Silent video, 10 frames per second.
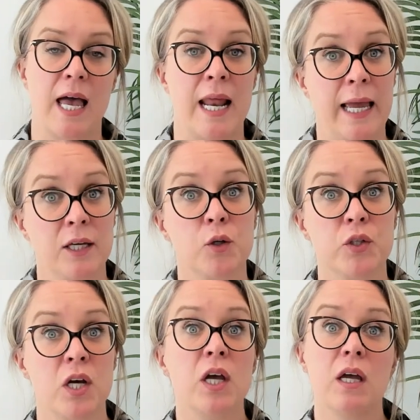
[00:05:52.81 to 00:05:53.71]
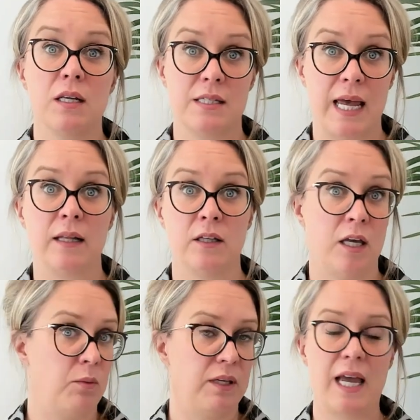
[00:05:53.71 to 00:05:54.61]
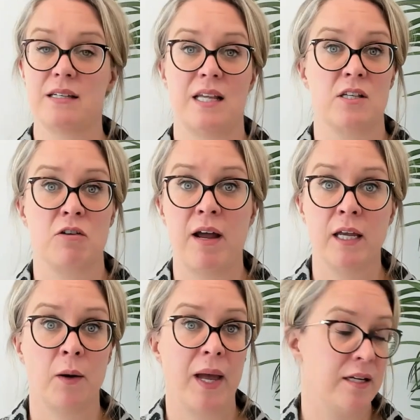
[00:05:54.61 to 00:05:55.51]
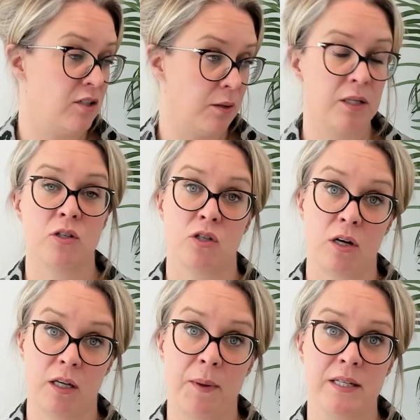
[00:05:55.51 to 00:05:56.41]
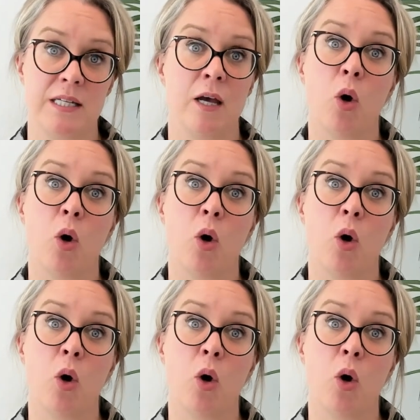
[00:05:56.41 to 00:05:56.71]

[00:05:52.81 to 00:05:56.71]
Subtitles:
and I could tell you, yes, that's great, go ahead, do it, just document it,